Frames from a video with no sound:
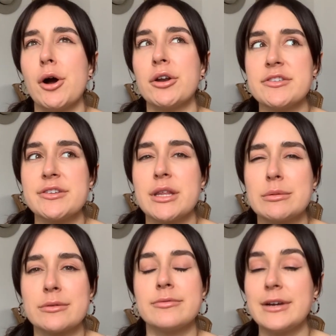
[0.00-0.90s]
honestly they
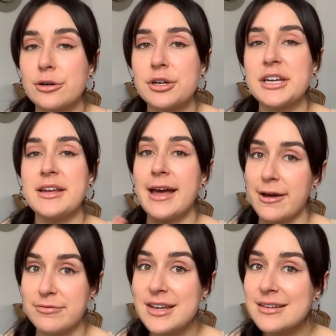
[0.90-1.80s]
were very
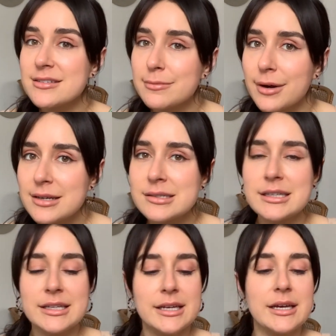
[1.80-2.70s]
heavy,
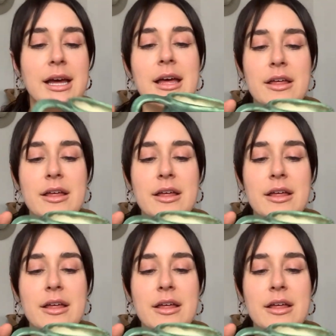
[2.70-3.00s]
surprisingly.